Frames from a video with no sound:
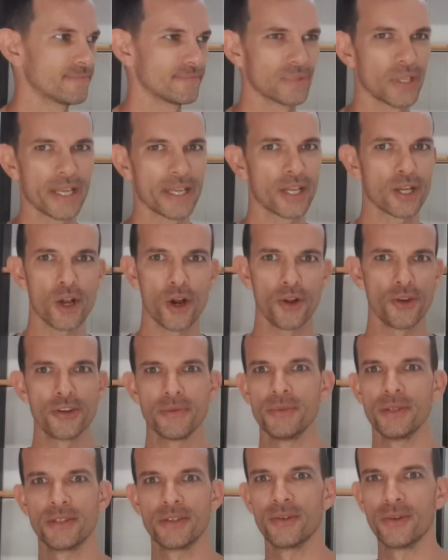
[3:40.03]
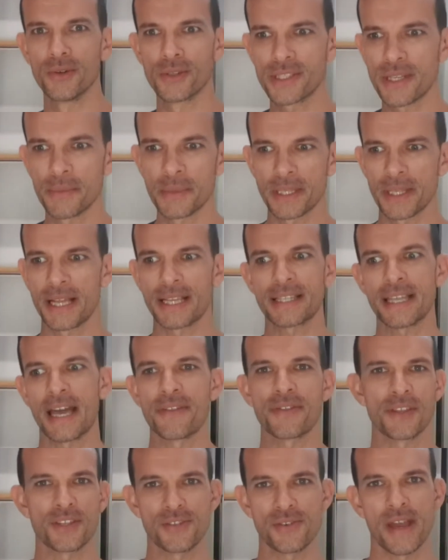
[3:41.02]
like a condiment or something like
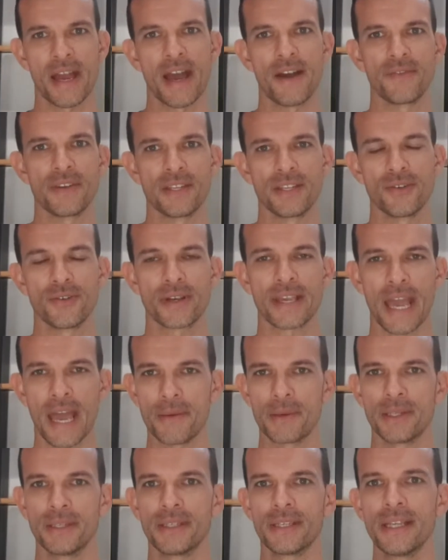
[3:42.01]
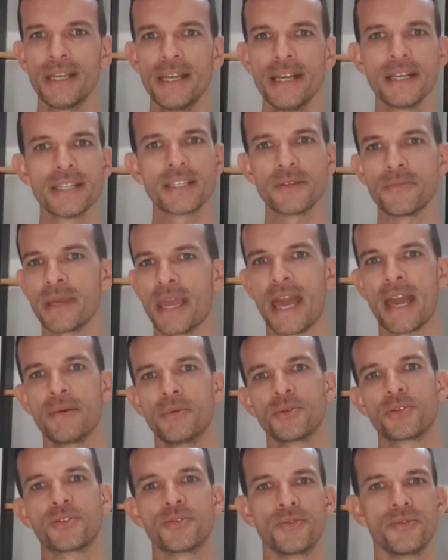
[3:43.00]
that you have in your cabinet to be
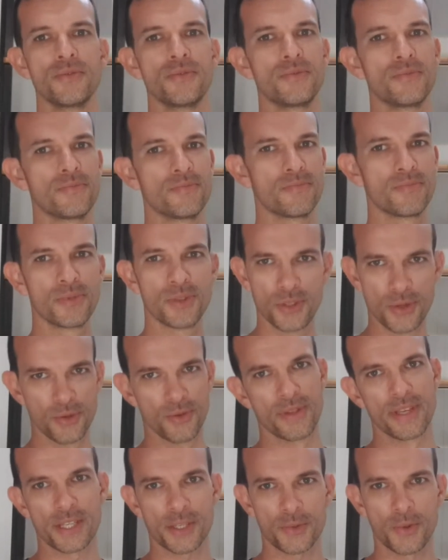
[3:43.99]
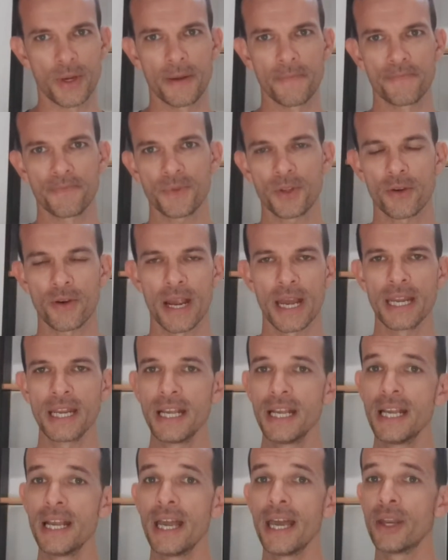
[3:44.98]
able to do this one, all right?
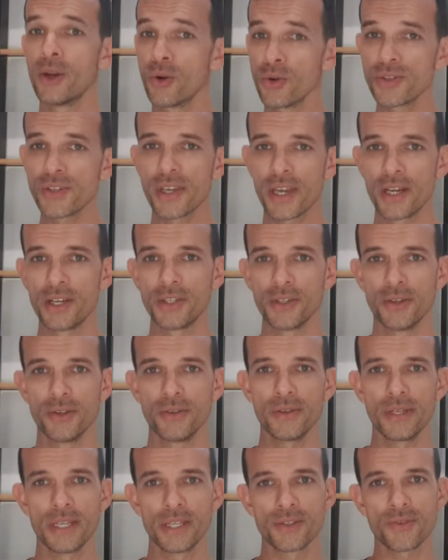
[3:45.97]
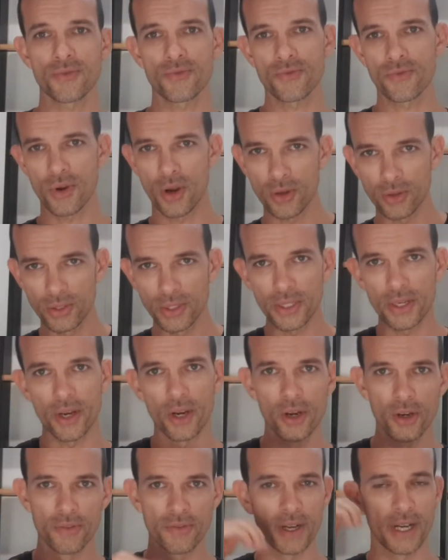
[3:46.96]
And all you're gonna do is roll it
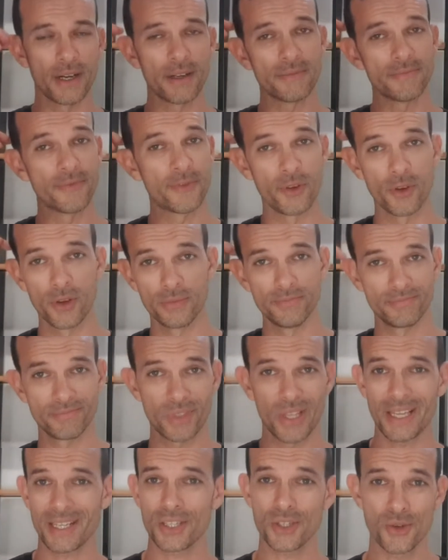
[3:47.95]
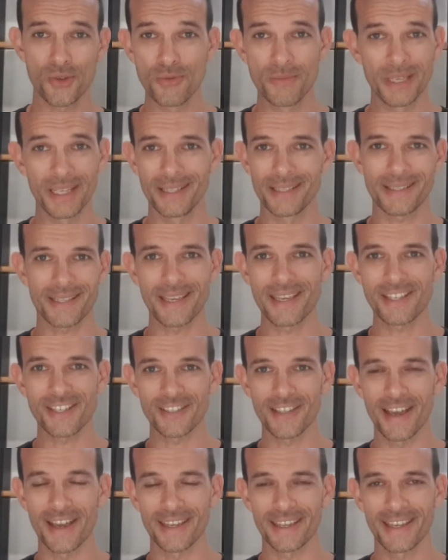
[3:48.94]
over for like 2 minutes each
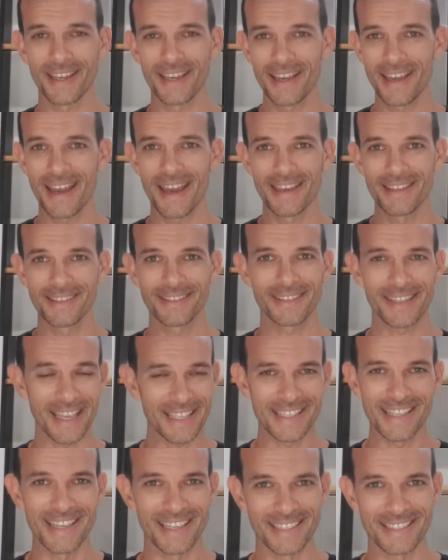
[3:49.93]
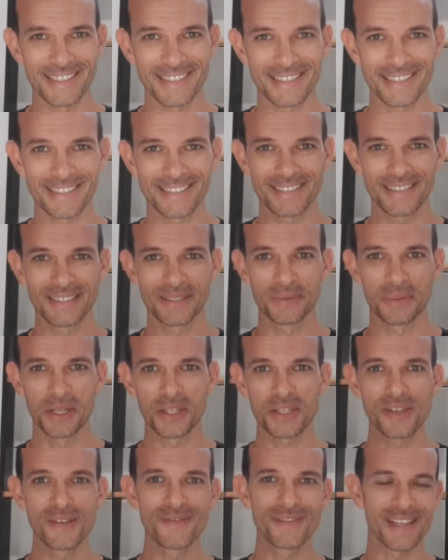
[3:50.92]
leg, and that's it.
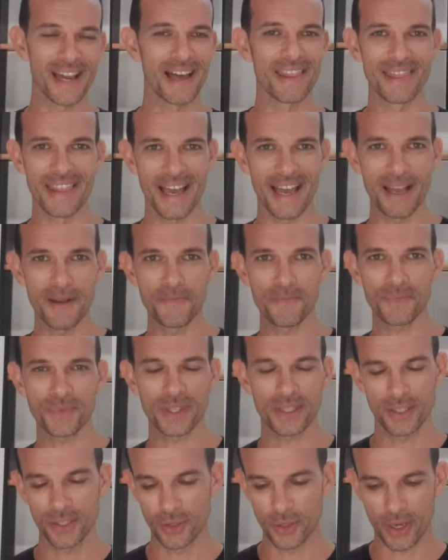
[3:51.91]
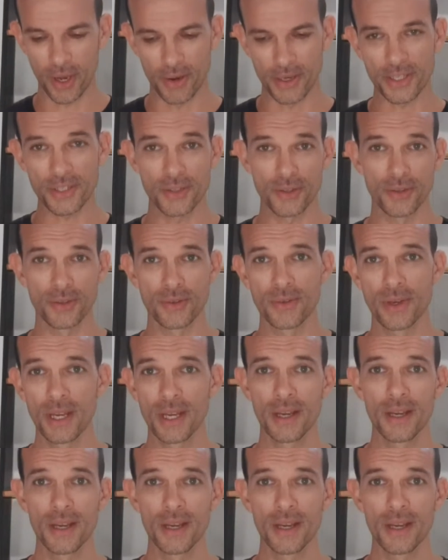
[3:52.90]
Once you've done that, you're going to